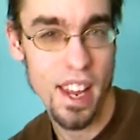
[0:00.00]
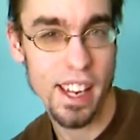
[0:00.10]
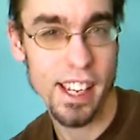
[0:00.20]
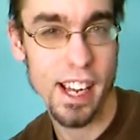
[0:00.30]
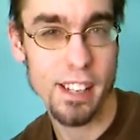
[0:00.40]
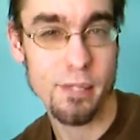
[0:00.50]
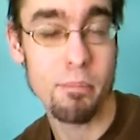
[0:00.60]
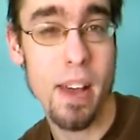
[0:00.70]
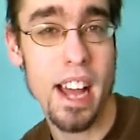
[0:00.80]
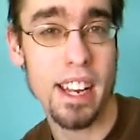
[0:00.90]
Hey guys,
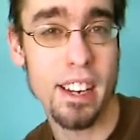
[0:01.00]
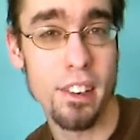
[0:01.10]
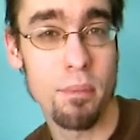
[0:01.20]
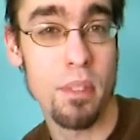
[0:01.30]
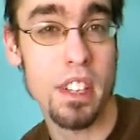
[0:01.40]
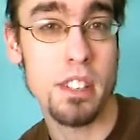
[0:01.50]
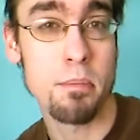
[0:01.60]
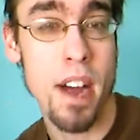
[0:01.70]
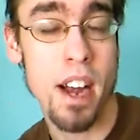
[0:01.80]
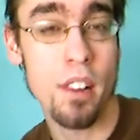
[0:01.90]
Matt here. This is
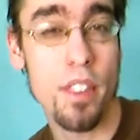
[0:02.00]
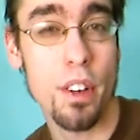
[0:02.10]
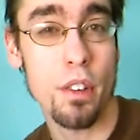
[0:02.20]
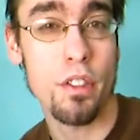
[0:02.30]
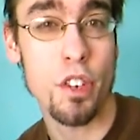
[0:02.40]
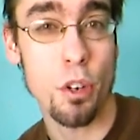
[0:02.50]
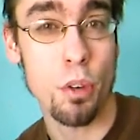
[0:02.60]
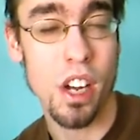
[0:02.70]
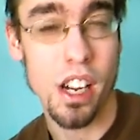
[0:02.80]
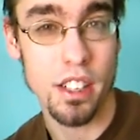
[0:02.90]
my review of
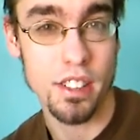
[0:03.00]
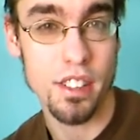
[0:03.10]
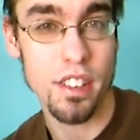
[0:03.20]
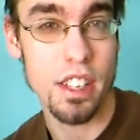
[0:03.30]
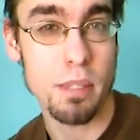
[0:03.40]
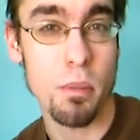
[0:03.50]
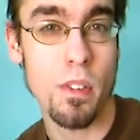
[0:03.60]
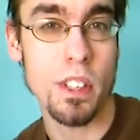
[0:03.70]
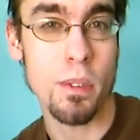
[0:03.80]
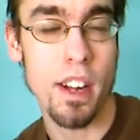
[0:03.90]
Two Guns. This
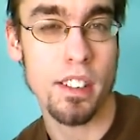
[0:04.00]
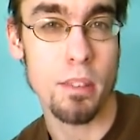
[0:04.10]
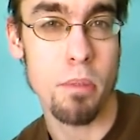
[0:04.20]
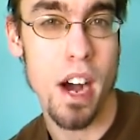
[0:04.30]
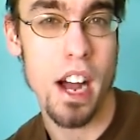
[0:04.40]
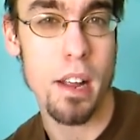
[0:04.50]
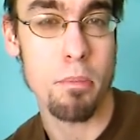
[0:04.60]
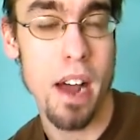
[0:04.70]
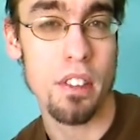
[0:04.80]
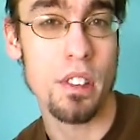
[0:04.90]
movie is directed by
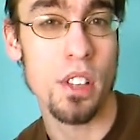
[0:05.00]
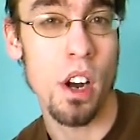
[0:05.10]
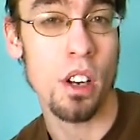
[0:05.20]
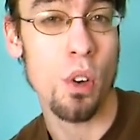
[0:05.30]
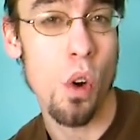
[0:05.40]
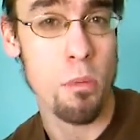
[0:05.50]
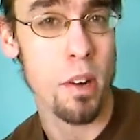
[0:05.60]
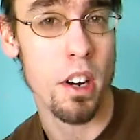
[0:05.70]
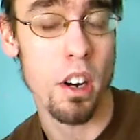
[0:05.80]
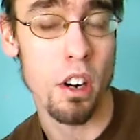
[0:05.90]
Balthazar
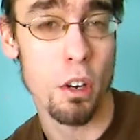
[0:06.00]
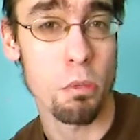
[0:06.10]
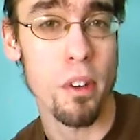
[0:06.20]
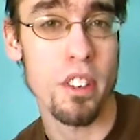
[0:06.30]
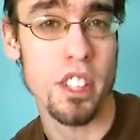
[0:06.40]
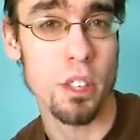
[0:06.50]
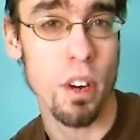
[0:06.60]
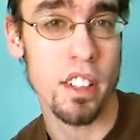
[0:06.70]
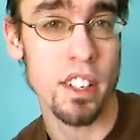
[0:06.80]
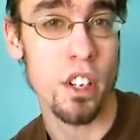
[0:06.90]
Kormaker, who previously
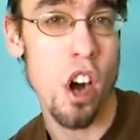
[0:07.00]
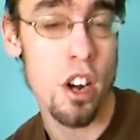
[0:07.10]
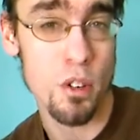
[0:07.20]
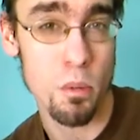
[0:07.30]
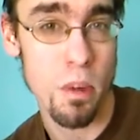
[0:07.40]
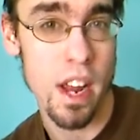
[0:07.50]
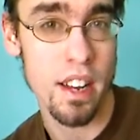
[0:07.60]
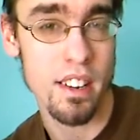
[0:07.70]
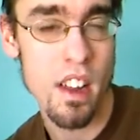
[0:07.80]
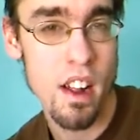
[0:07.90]
directed
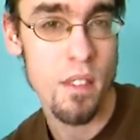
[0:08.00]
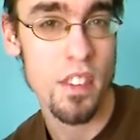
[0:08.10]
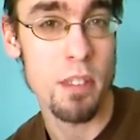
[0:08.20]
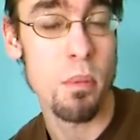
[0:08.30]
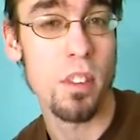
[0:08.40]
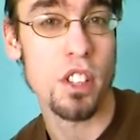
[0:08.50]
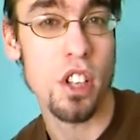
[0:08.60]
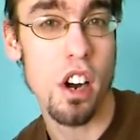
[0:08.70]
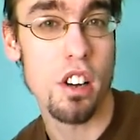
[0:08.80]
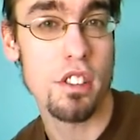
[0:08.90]
Contraband. And the movie
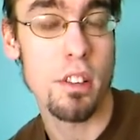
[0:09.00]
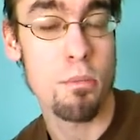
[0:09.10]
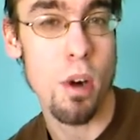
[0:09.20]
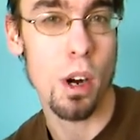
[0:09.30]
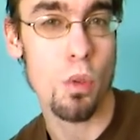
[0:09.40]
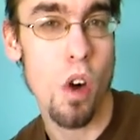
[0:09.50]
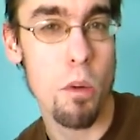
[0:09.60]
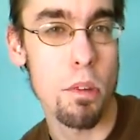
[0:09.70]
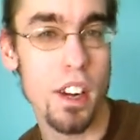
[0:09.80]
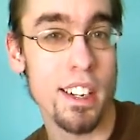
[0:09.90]
stars Mark
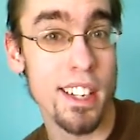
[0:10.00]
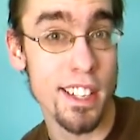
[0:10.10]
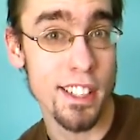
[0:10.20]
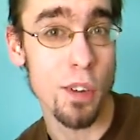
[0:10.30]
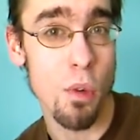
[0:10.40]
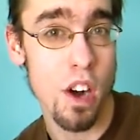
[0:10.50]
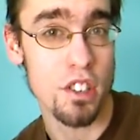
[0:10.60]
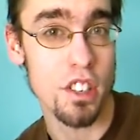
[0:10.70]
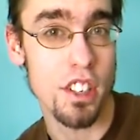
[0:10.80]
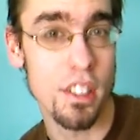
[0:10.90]
Wahlberg and Denzel
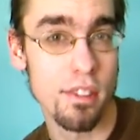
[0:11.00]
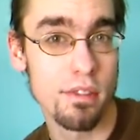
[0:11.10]
Washington.